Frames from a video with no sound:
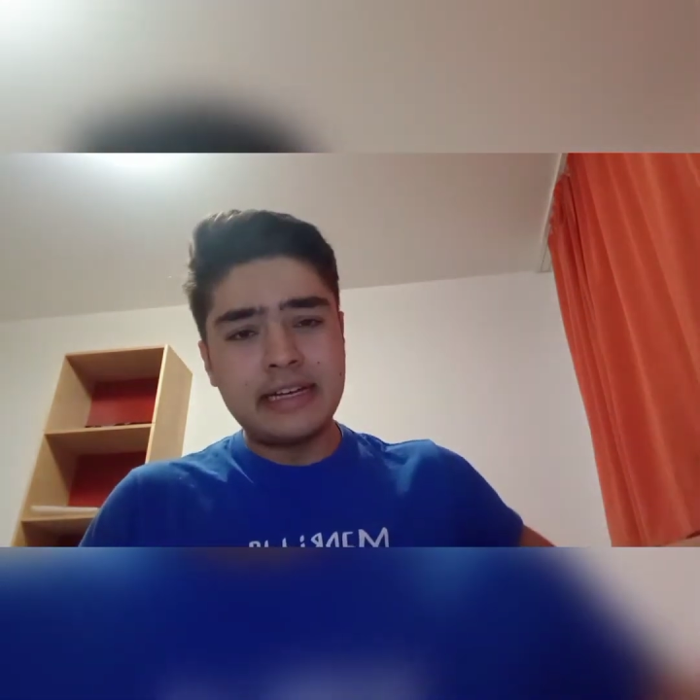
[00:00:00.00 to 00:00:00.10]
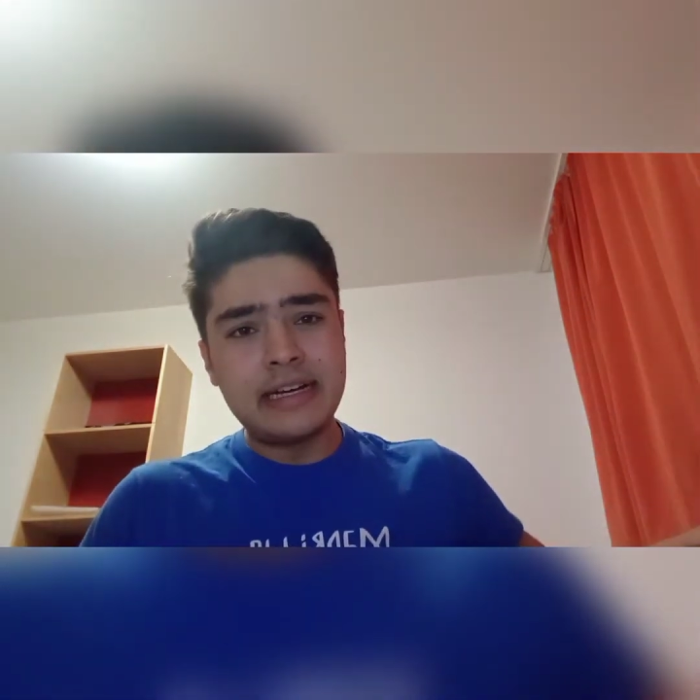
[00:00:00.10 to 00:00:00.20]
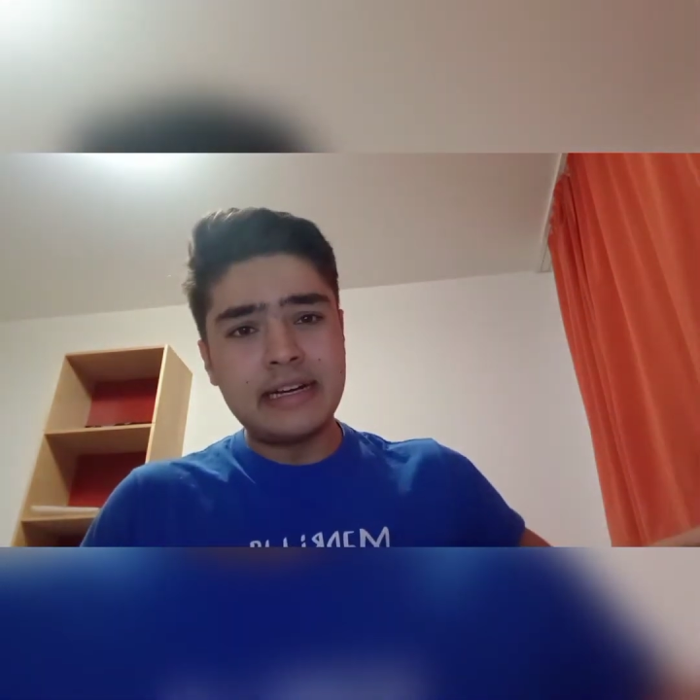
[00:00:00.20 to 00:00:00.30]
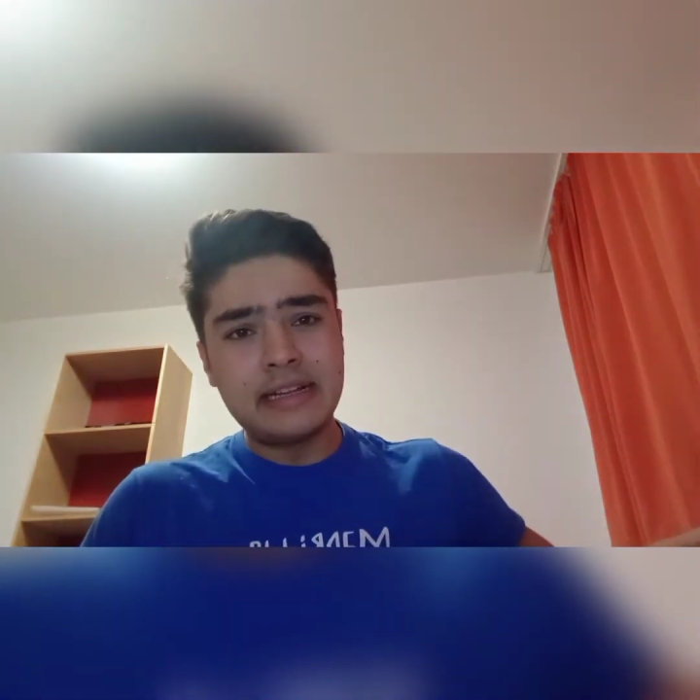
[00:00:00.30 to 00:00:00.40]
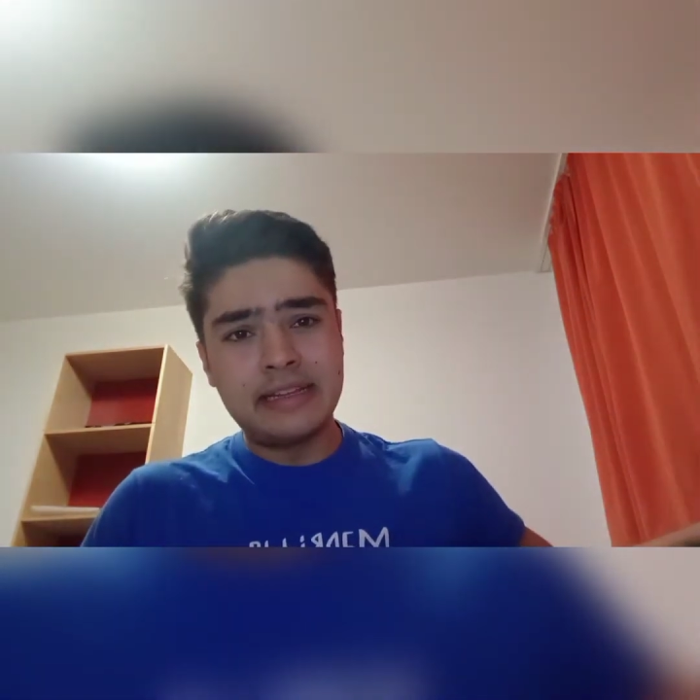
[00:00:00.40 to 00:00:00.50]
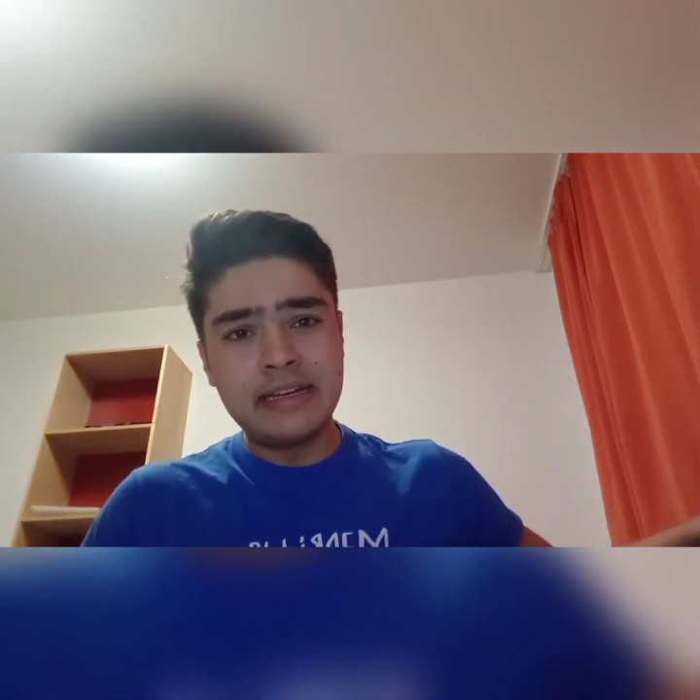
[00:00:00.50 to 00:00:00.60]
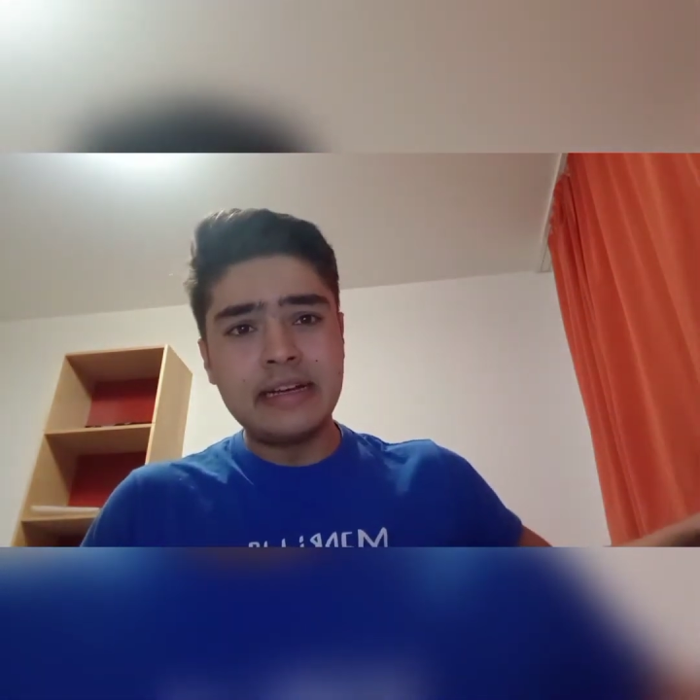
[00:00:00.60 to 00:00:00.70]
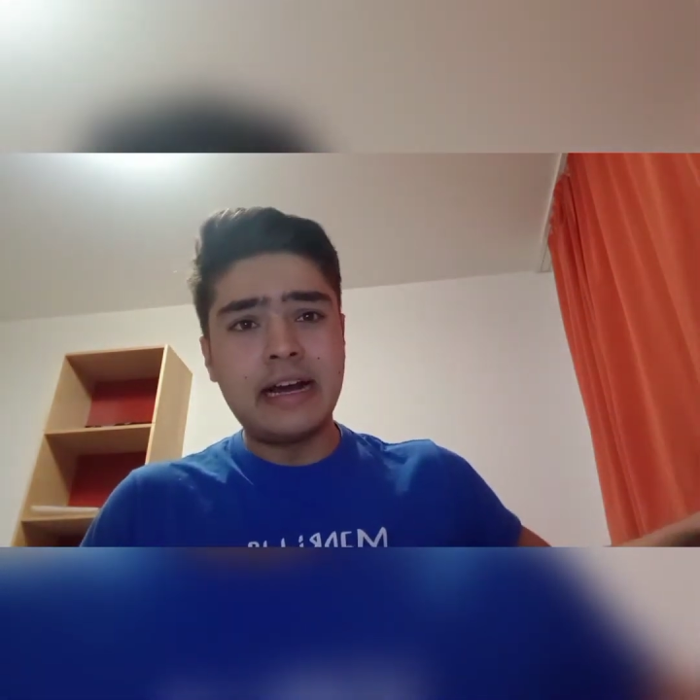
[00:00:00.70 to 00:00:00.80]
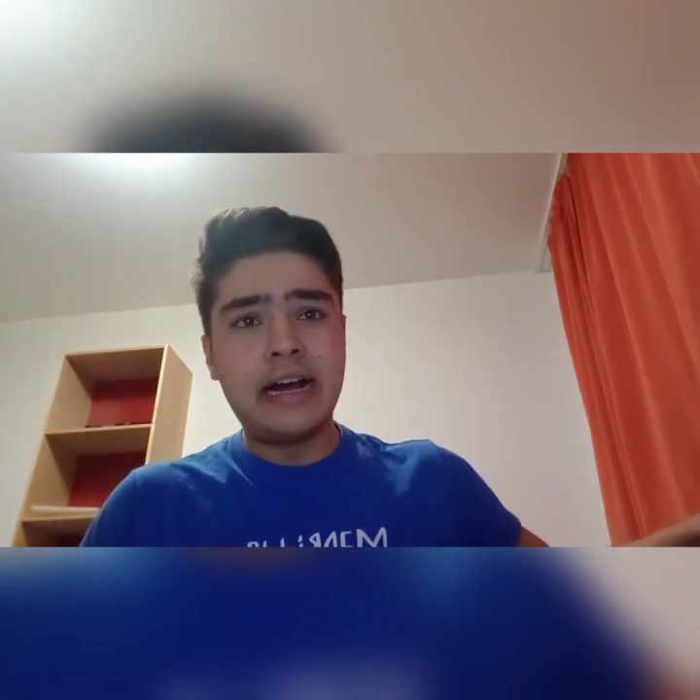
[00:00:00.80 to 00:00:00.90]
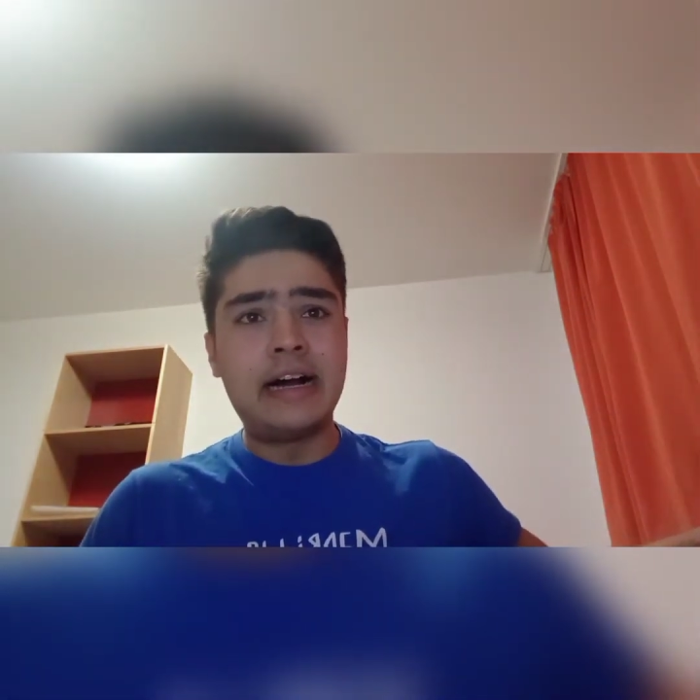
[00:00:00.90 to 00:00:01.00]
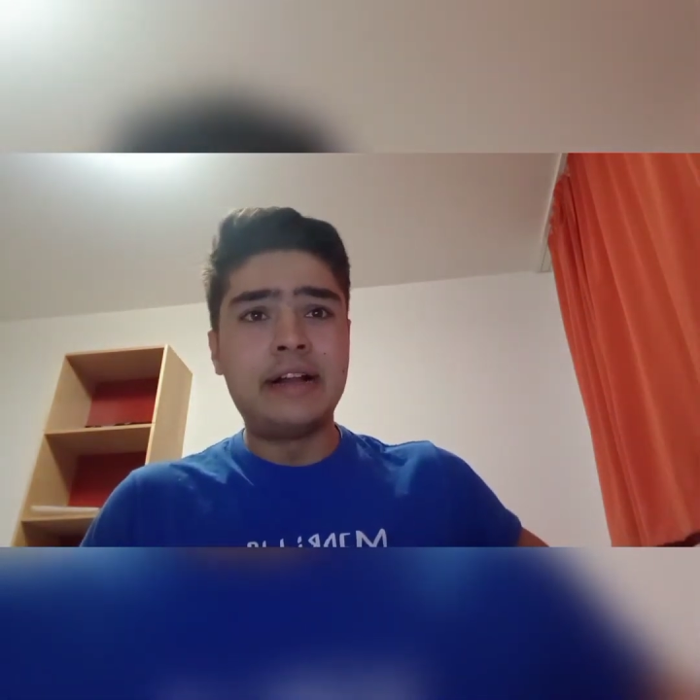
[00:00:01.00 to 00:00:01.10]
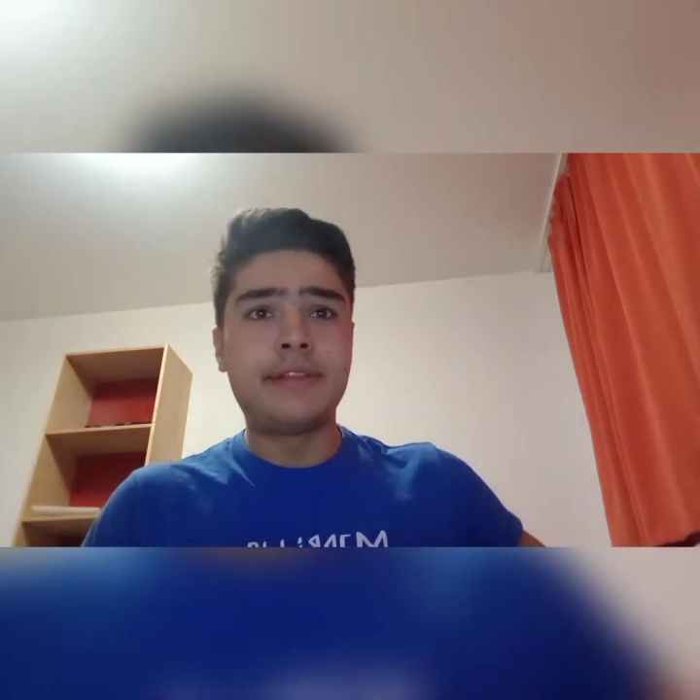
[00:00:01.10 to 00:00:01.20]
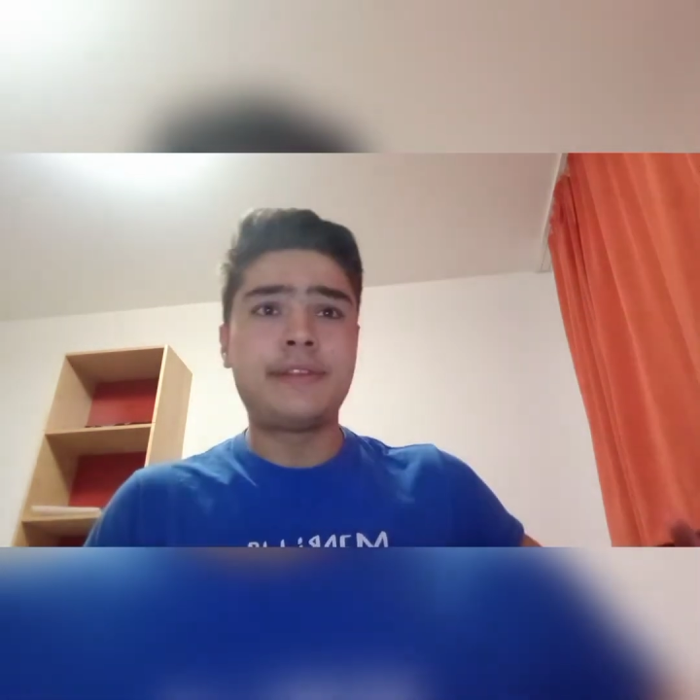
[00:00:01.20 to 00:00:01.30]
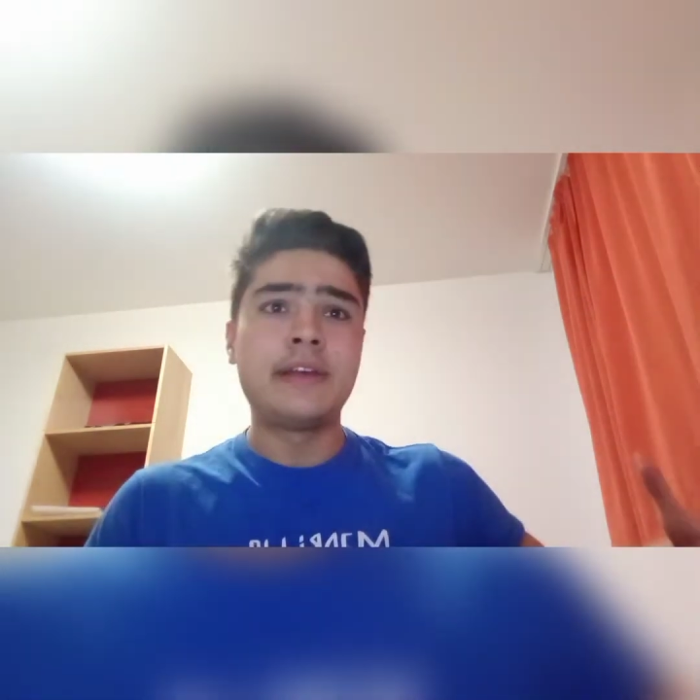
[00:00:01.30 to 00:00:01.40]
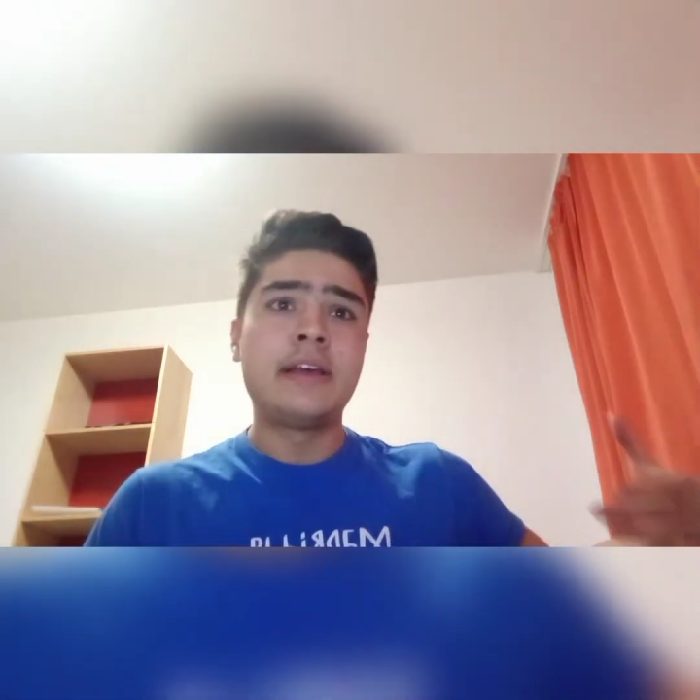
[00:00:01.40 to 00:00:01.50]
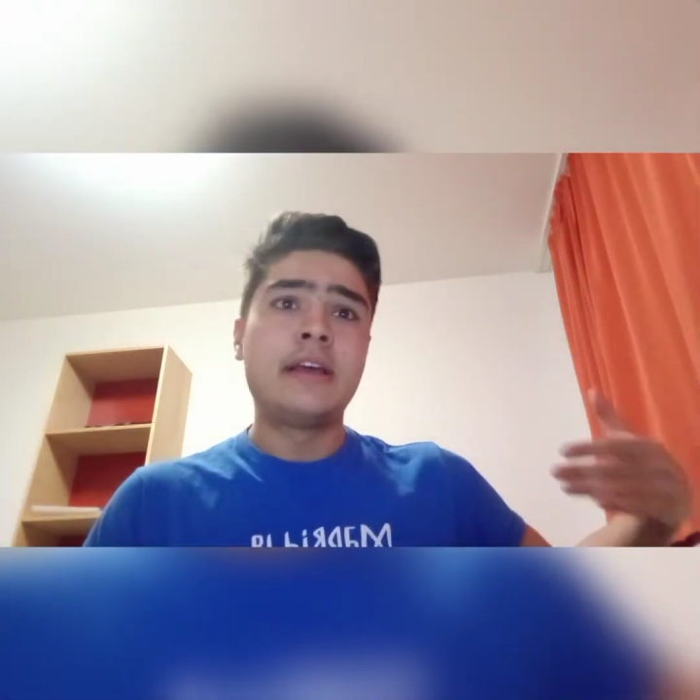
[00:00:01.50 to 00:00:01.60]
there, and